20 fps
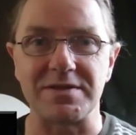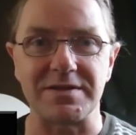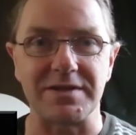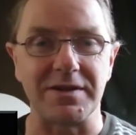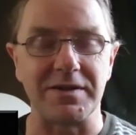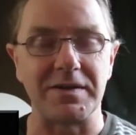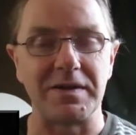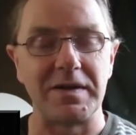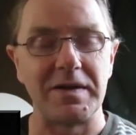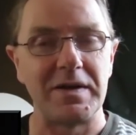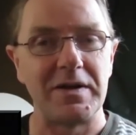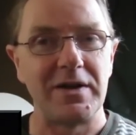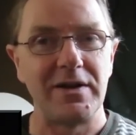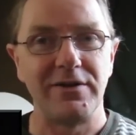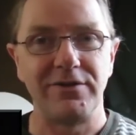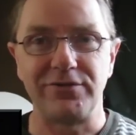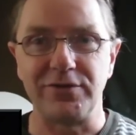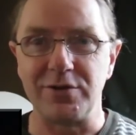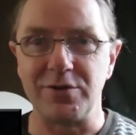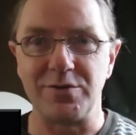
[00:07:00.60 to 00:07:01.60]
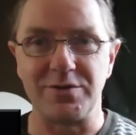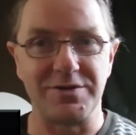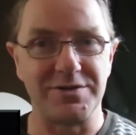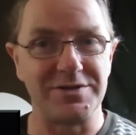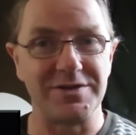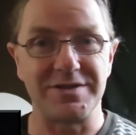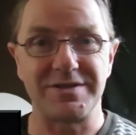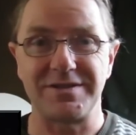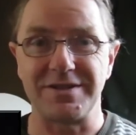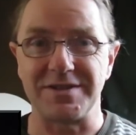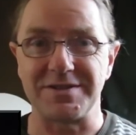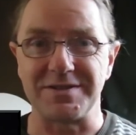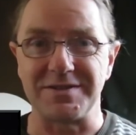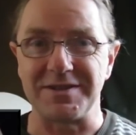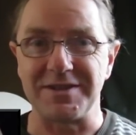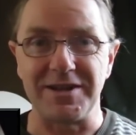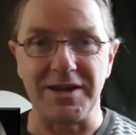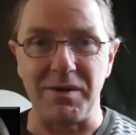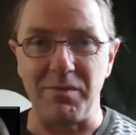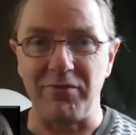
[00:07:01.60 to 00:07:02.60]
so food just
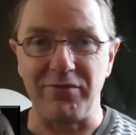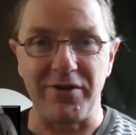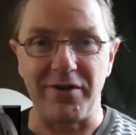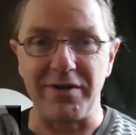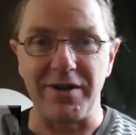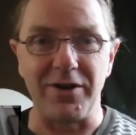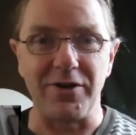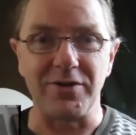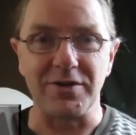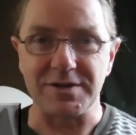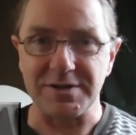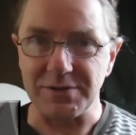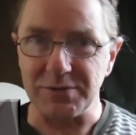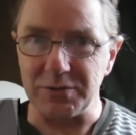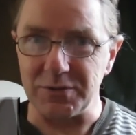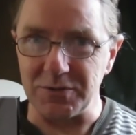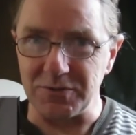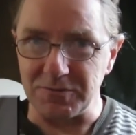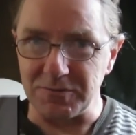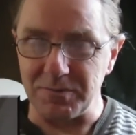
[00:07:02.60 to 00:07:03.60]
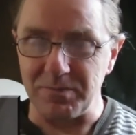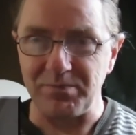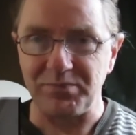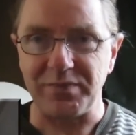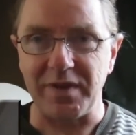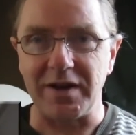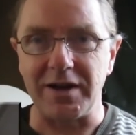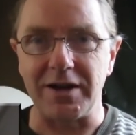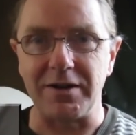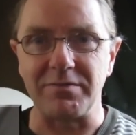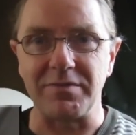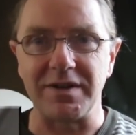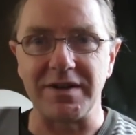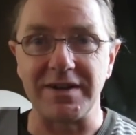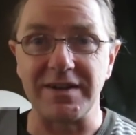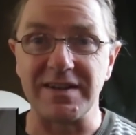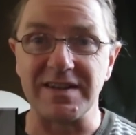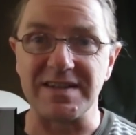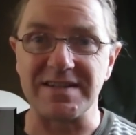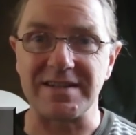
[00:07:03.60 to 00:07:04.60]
doesn't keep very long at all.
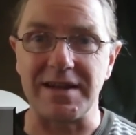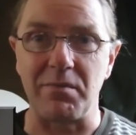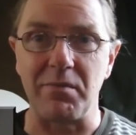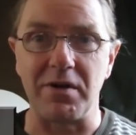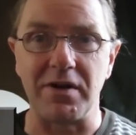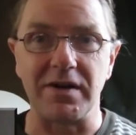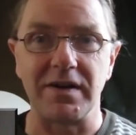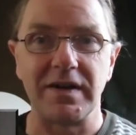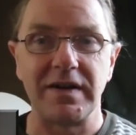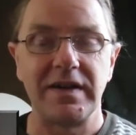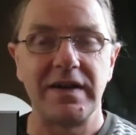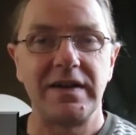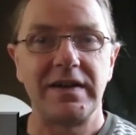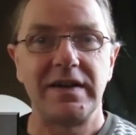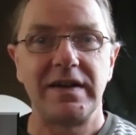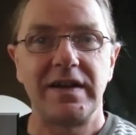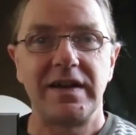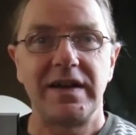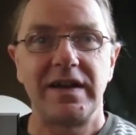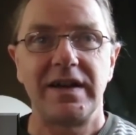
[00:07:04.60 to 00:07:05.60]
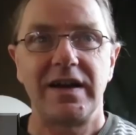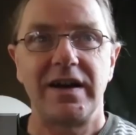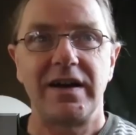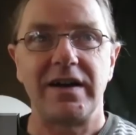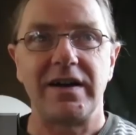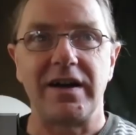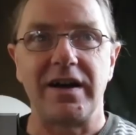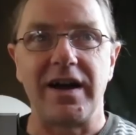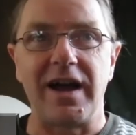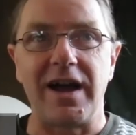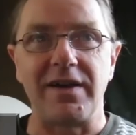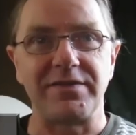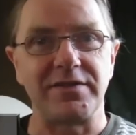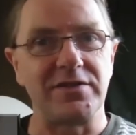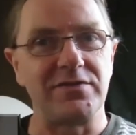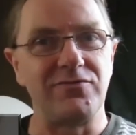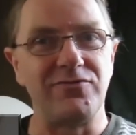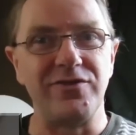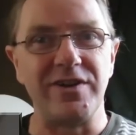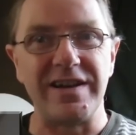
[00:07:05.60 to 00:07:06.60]
And in the summer I have
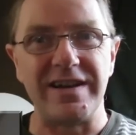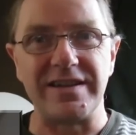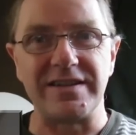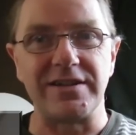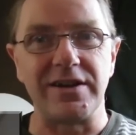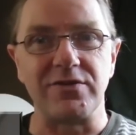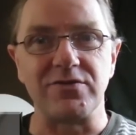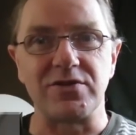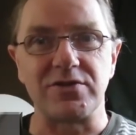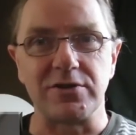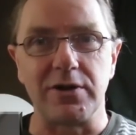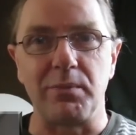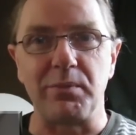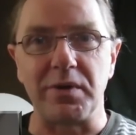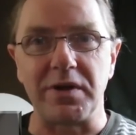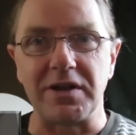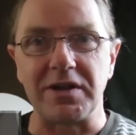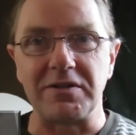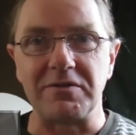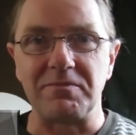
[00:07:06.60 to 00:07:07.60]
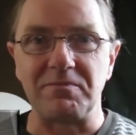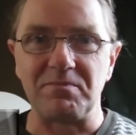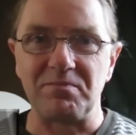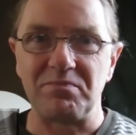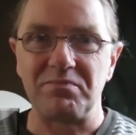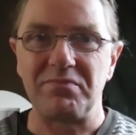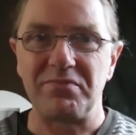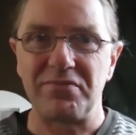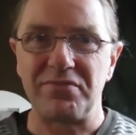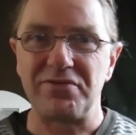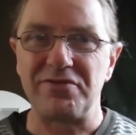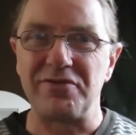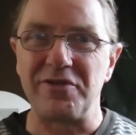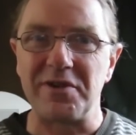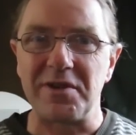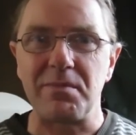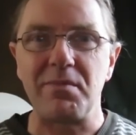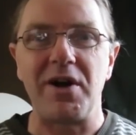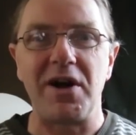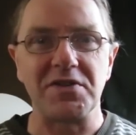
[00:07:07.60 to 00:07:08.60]
to really go shopping
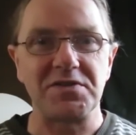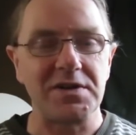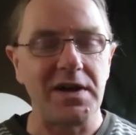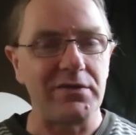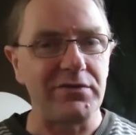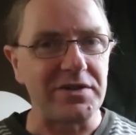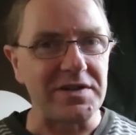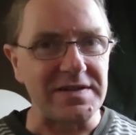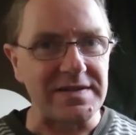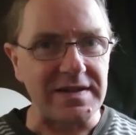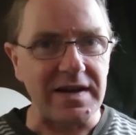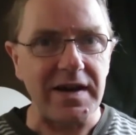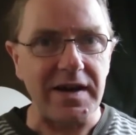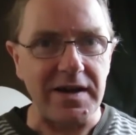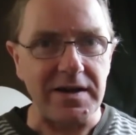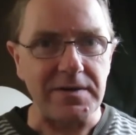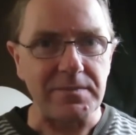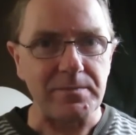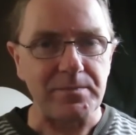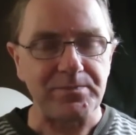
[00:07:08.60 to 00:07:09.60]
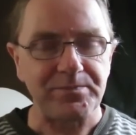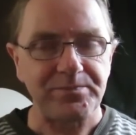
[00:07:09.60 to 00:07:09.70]
pretty much every day,